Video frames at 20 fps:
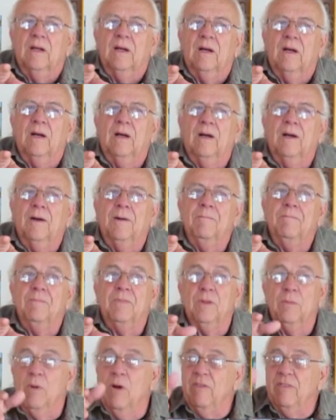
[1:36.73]
The
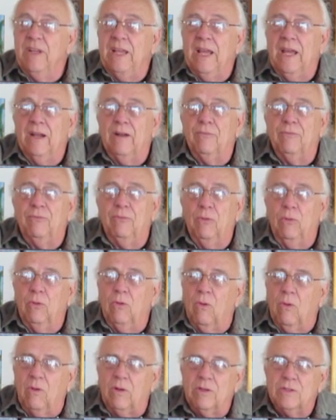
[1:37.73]
movie had a full
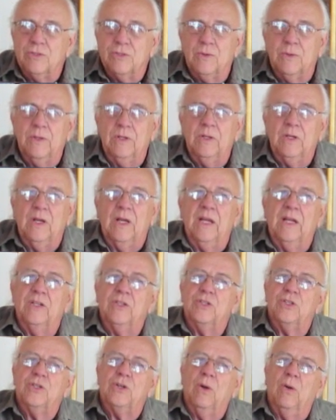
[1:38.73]
orchestra
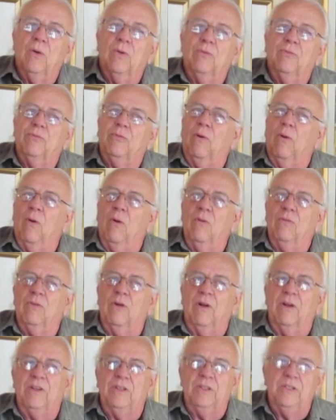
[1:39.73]
and showed for
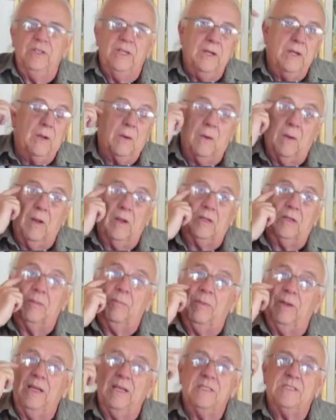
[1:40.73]
over a year at the
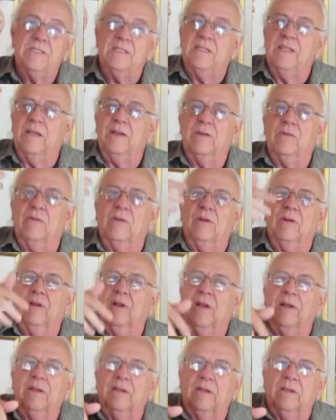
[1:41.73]
biggest theater in
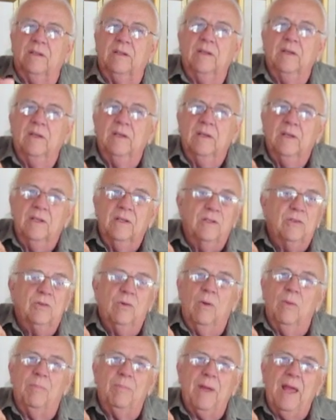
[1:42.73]
London
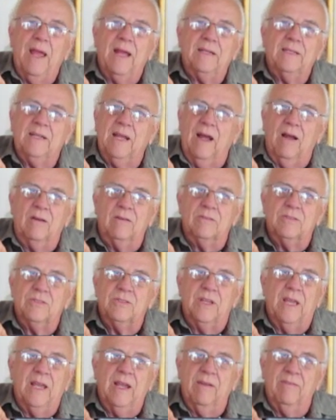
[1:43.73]
to a packed
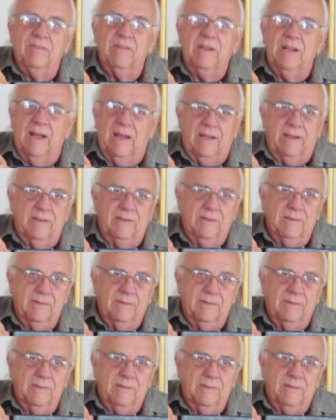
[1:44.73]
house every night.